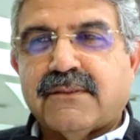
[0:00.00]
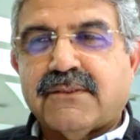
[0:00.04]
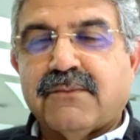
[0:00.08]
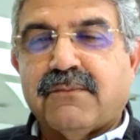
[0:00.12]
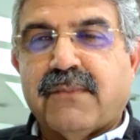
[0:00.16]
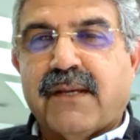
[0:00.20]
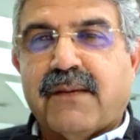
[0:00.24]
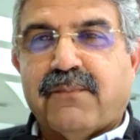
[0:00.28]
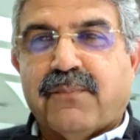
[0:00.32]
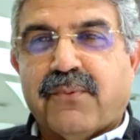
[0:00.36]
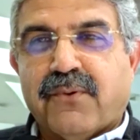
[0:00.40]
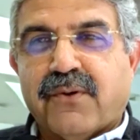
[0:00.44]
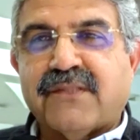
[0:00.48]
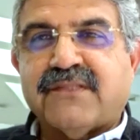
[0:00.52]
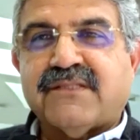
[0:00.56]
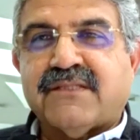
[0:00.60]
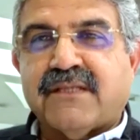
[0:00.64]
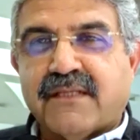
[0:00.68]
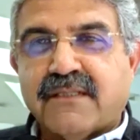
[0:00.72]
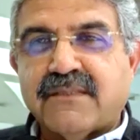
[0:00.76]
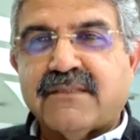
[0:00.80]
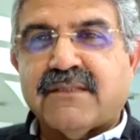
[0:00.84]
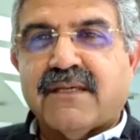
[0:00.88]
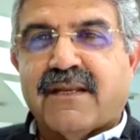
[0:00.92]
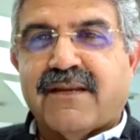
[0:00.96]
So my both
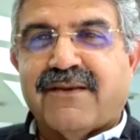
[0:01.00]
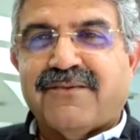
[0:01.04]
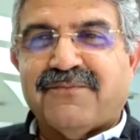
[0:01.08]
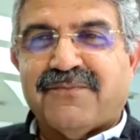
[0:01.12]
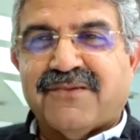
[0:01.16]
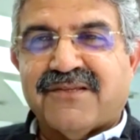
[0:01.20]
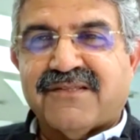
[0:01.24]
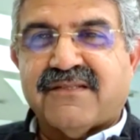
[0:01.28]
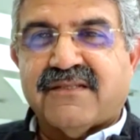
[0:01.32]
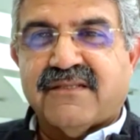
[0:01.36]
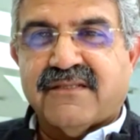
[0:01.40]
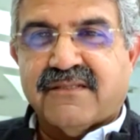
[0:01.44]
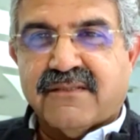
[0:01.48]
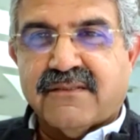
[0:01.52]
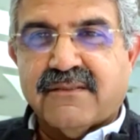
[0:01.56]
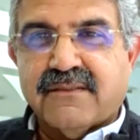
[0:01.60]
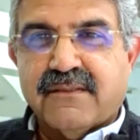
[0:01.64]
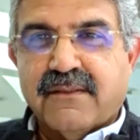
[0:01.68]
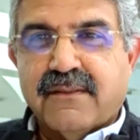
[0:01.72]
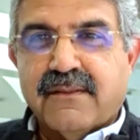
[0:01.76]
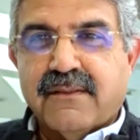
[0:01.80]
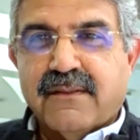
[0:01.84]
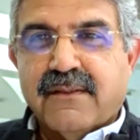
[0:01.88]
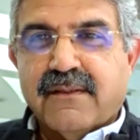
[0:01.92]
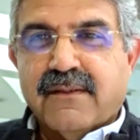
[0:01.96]
sons are in business,
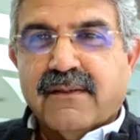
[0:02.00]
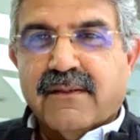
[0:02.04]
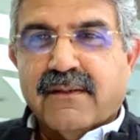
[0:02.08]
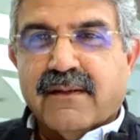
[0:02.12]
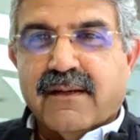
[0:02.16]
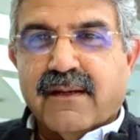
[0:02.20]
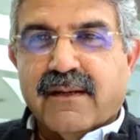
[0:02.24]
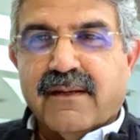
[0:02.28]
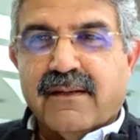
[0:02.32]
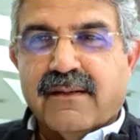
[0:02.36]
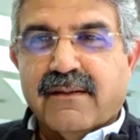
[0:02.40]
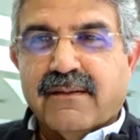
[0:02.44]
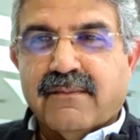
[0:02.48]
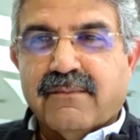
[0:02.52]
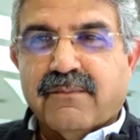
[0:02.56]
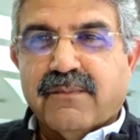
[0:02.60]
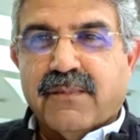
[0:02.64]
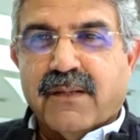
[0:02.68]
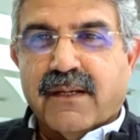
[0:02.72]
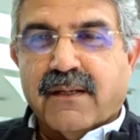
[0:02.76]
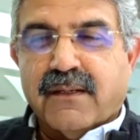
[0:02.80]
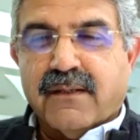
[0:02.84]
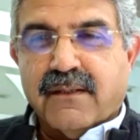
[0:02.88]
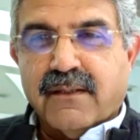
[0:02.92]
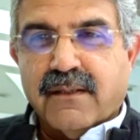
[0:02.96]
right?
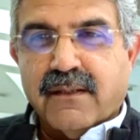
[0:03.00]
But